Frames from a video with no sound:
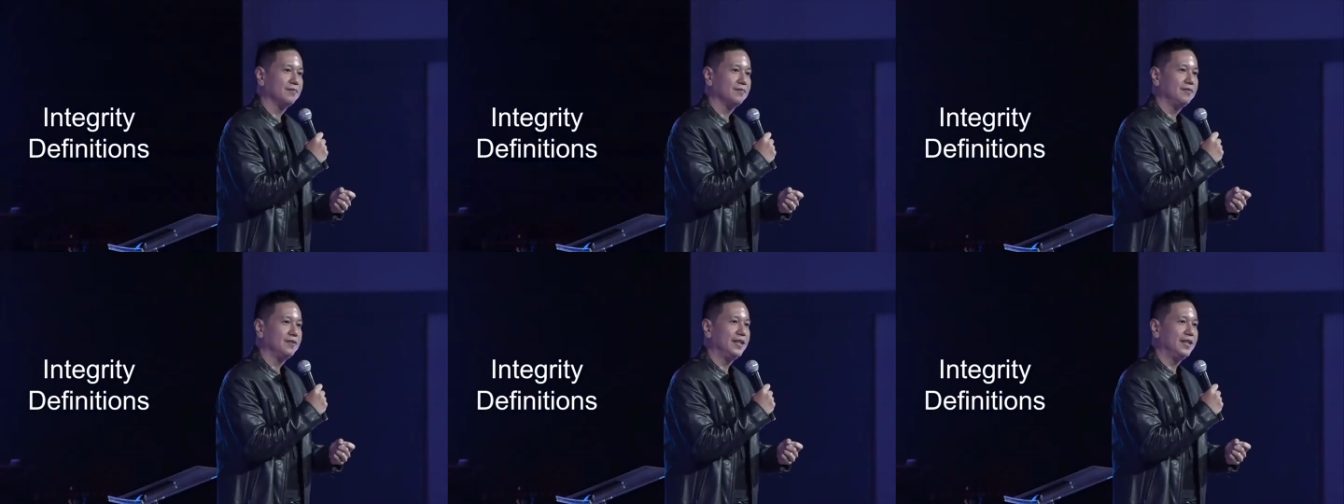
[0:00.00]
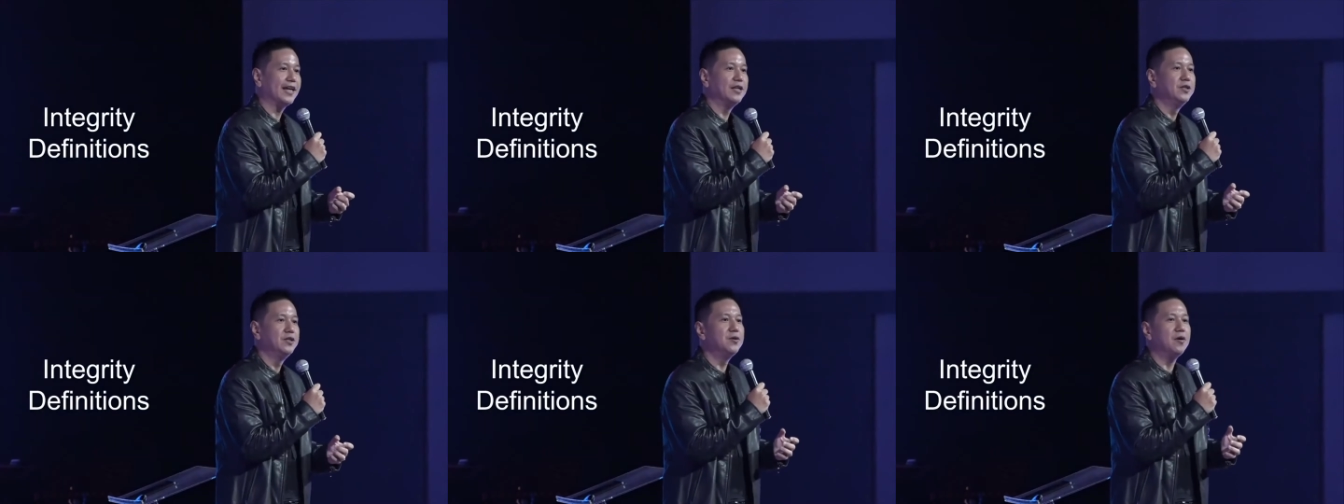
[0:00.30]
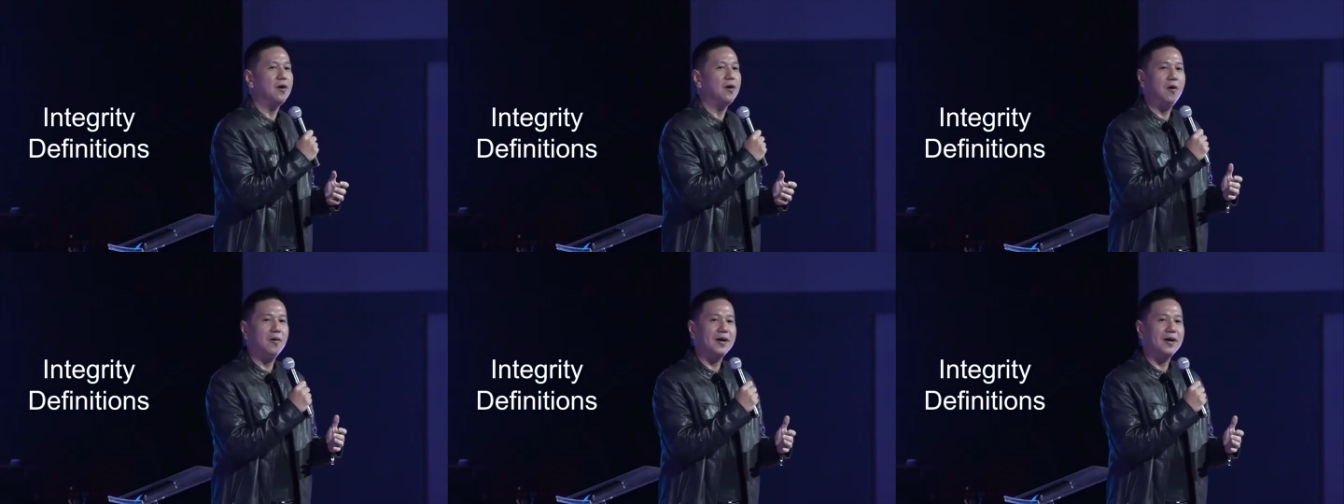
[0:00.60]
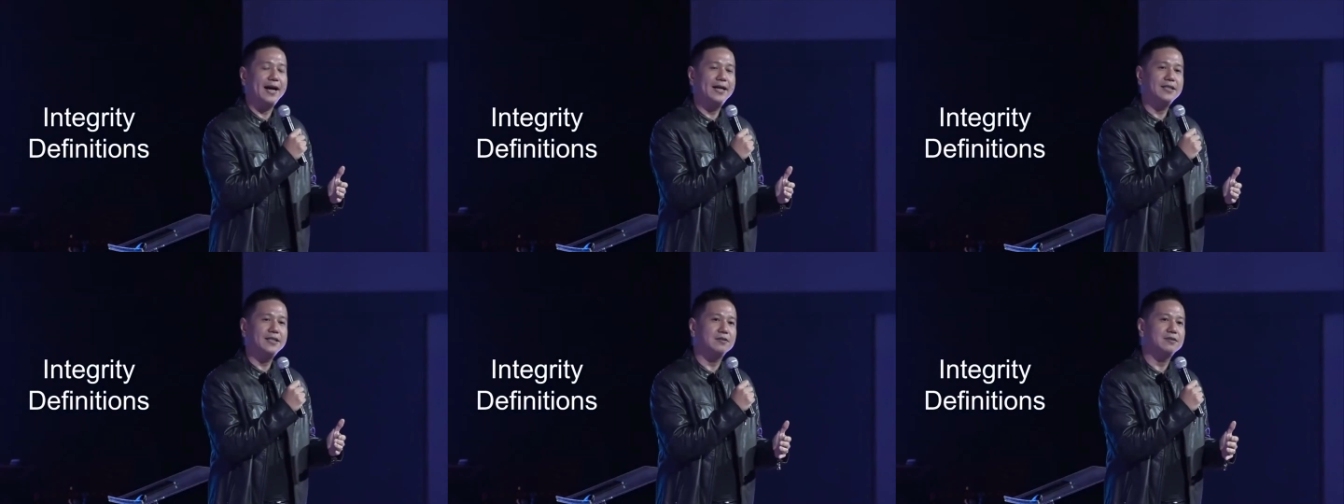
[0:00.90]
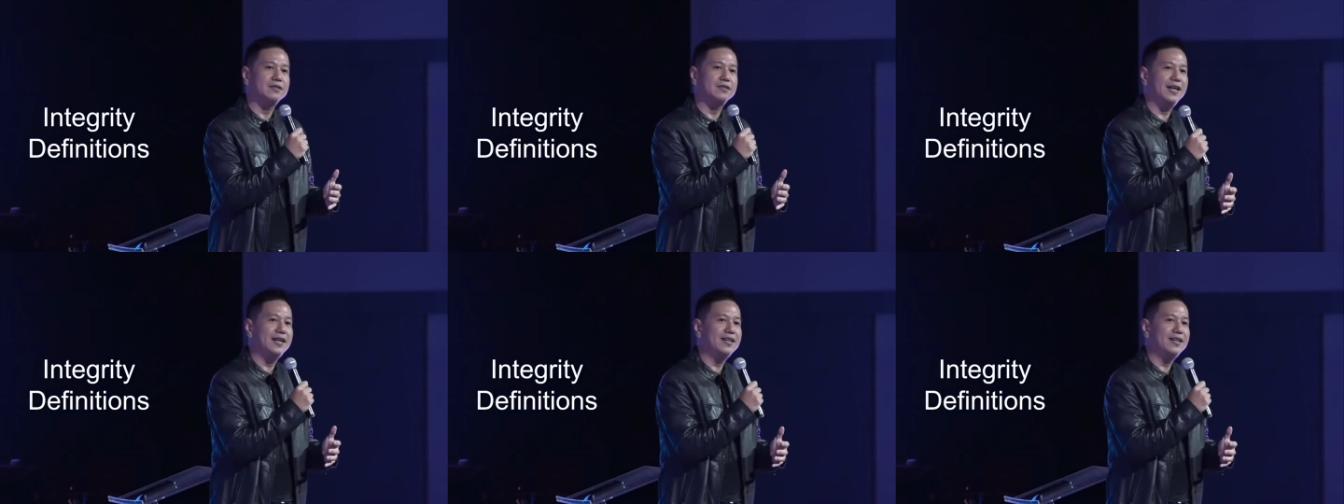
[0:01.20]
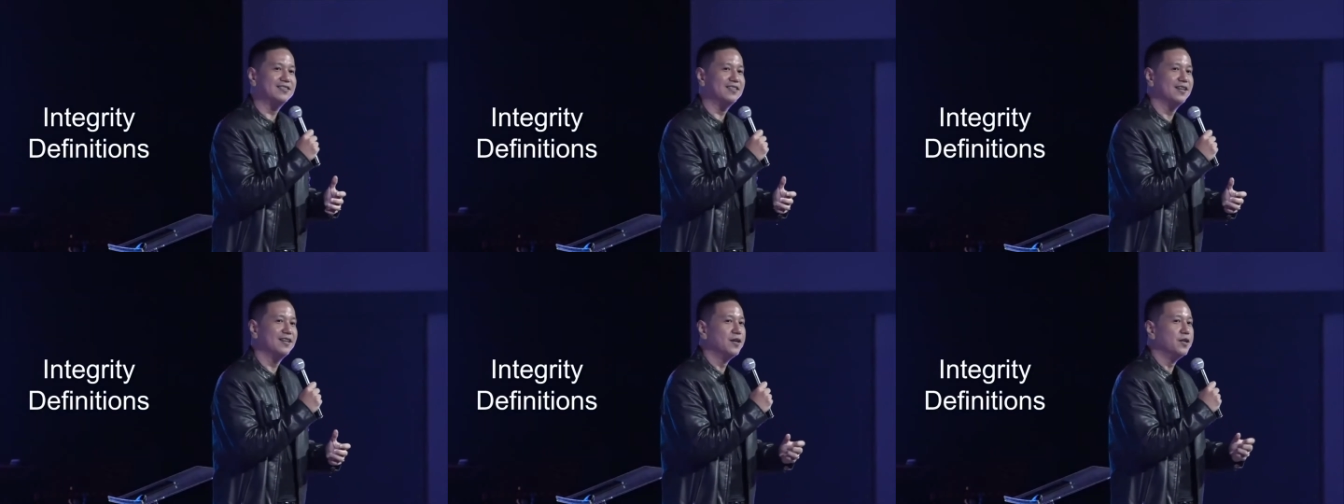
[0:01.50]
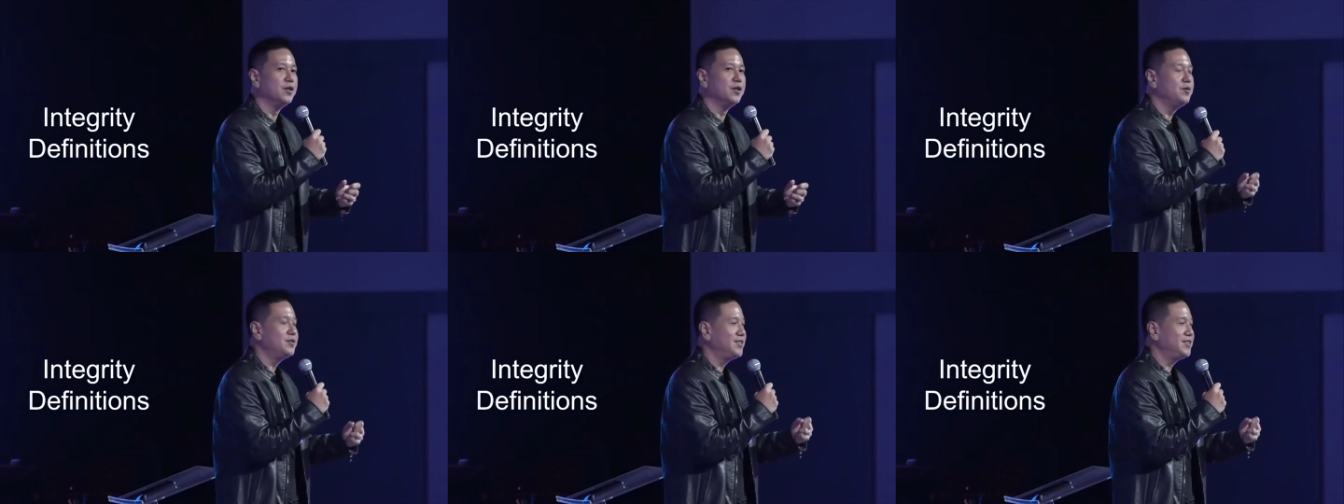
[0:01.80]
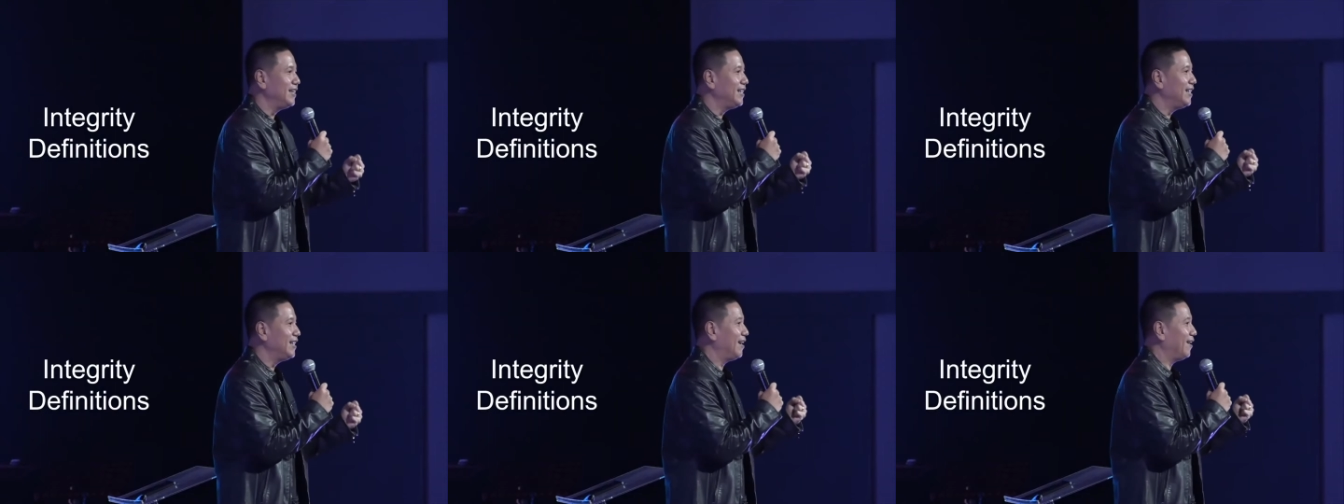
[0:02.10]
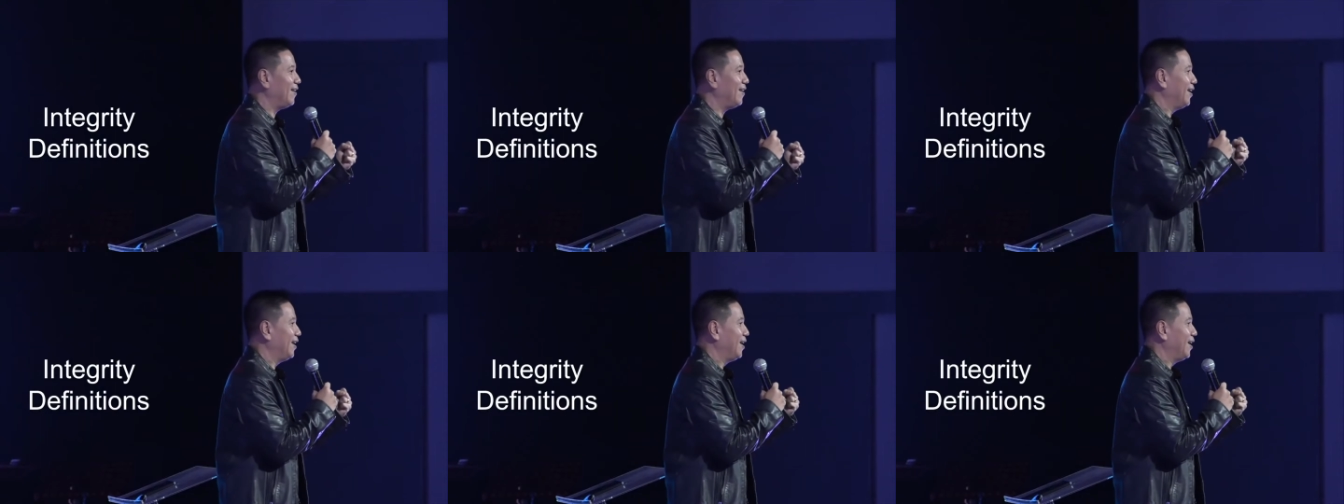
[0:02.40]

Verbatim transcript: They can do all kinds of things using their,